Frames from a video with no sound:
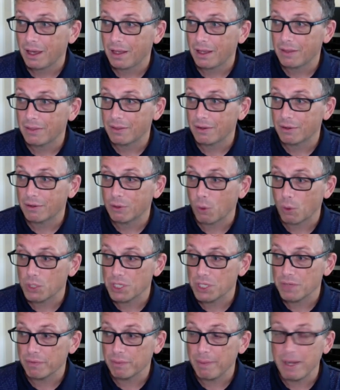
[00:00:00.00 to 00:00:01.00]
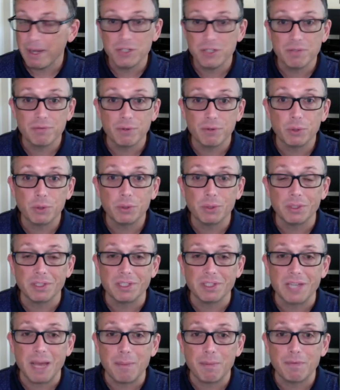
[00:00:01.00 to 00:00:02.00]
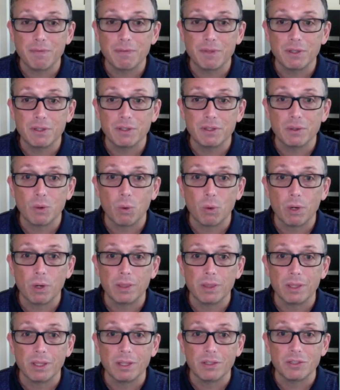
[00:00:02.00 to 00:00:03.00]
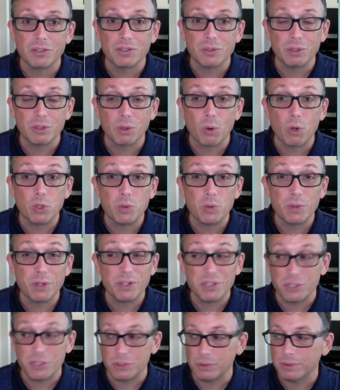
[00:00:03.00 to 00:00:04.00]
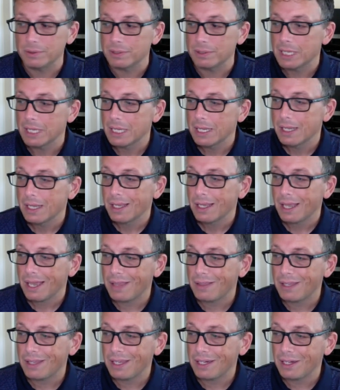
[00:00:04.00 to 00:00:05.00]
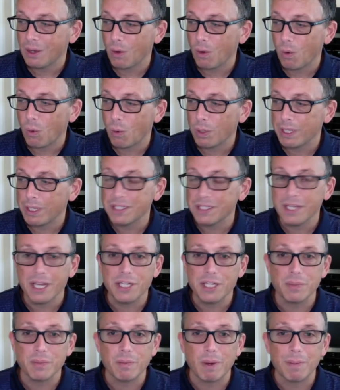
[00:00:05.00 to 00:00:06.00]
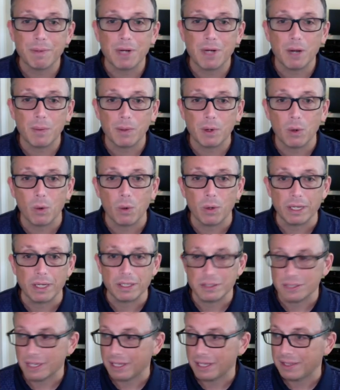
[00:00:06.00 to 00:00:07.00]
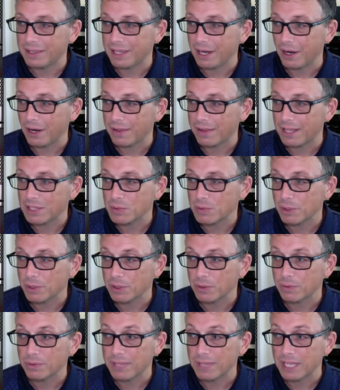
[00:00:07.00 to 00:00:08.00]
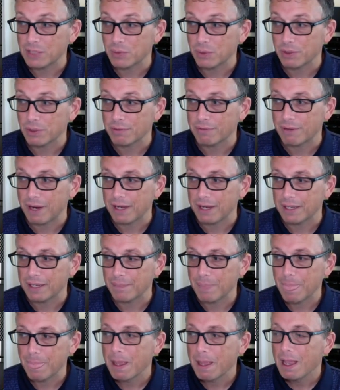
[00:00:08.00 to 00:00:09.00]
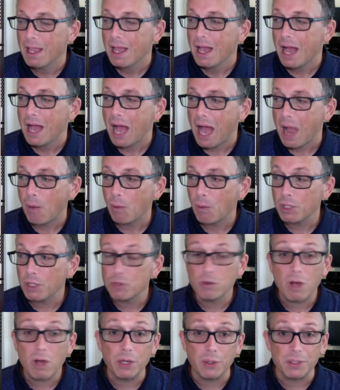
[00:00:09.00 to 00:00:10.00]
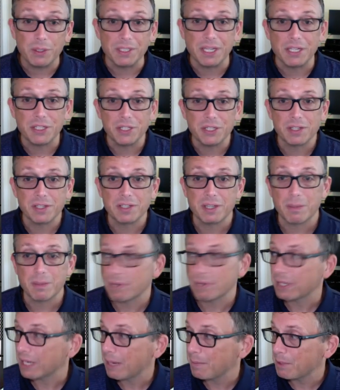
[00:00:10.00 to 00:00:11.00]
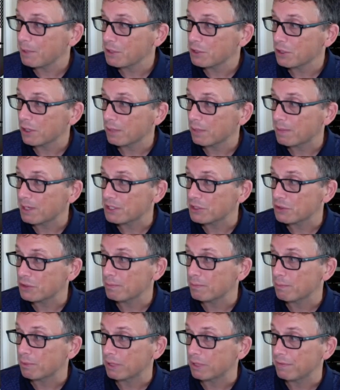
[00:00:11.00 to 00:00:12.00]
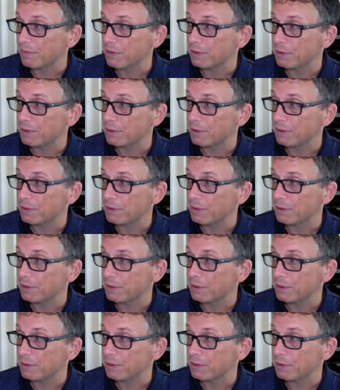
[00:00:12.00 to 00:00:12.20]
the Course Information folder at the top of the course for your student, and then Orientation Webinar Recordings in there. That's where you'll find it. I want to draw your attention to something, and I'm going to turn on my student preview,